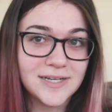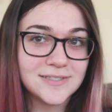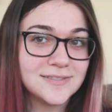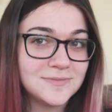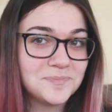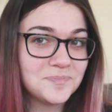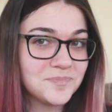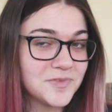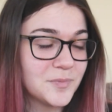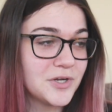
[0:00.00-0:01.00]
as
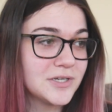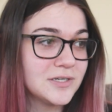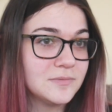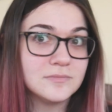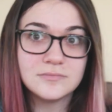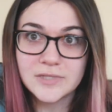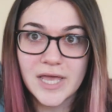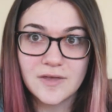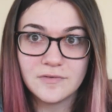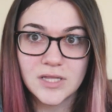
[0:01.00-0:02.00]
the book,
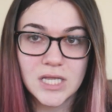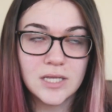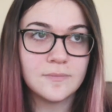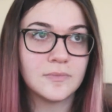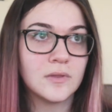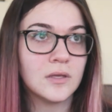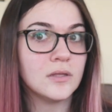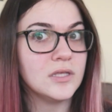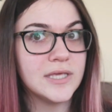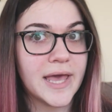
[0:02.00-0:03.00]
thankfully,
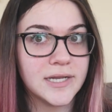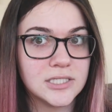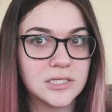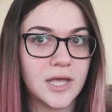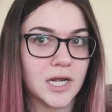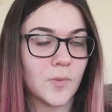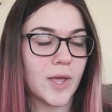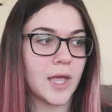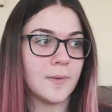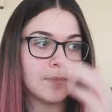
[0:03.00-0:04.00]
yet
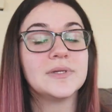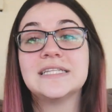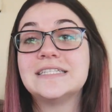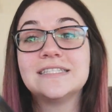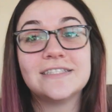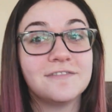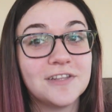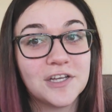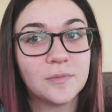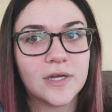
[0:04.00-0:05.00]
anyway. But this is
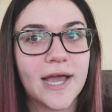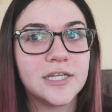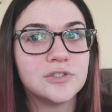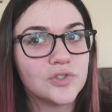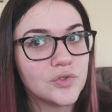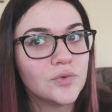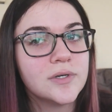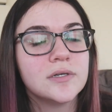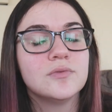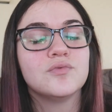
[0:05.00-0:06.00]
definitely a good book. I
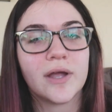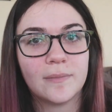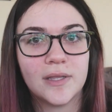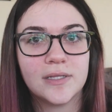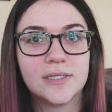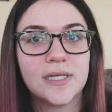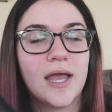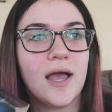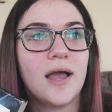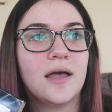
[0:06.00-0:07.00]
do recommend this.
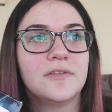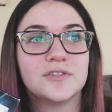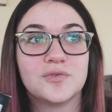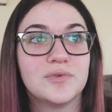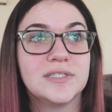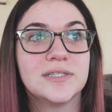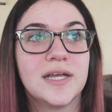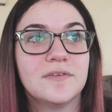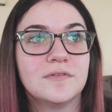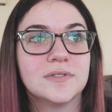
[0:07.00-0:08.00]
There's a reason
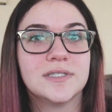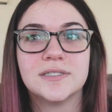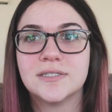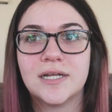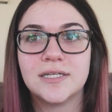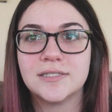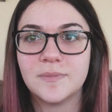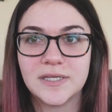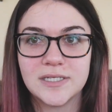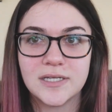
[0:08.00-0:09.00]
that everyone says that it's
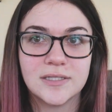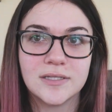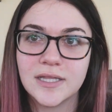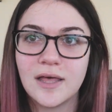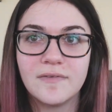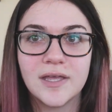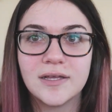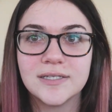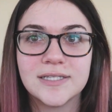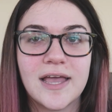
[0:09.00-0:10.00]
amazing and they love it,
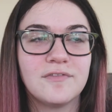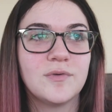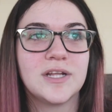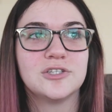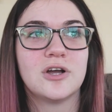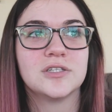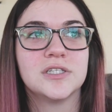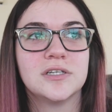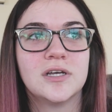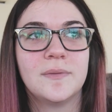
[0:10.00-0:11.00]
because everyone I talked
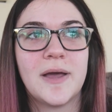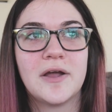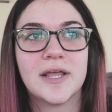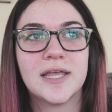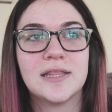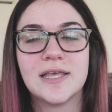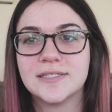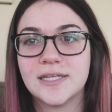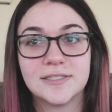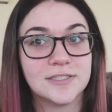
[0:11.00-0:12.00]
to about it, they
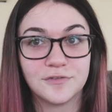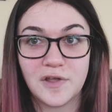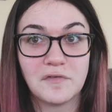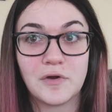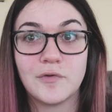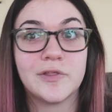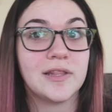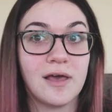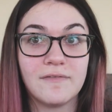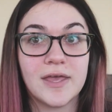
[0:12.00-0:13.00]
said it's their favorite or they
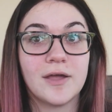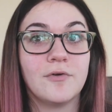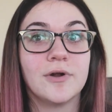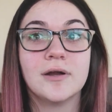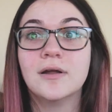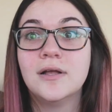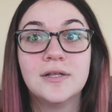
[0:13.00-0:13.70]
love it or